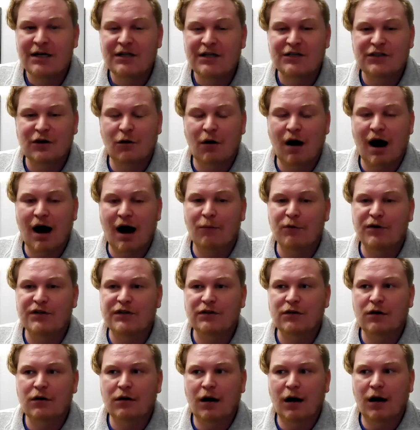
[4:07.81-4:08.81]
So
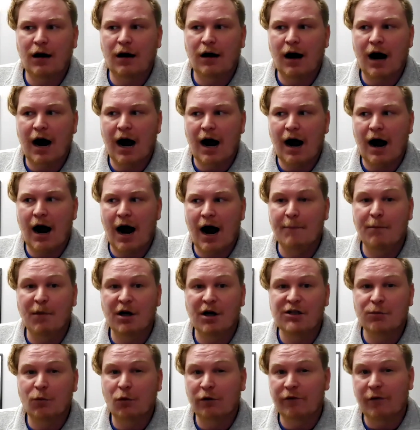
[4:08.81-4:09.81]
I'm
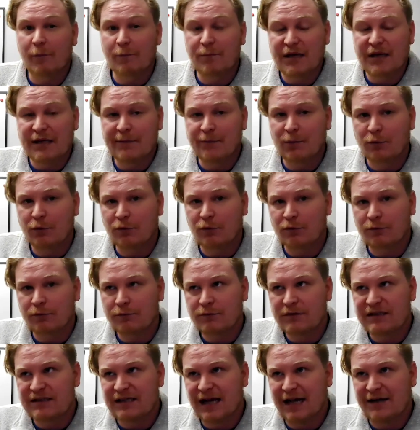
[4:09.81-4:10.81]
much more of a people
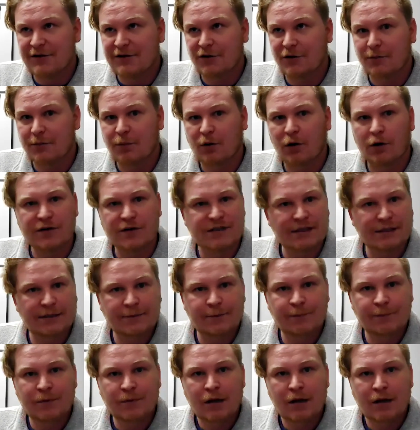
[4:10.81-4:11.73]
centered person.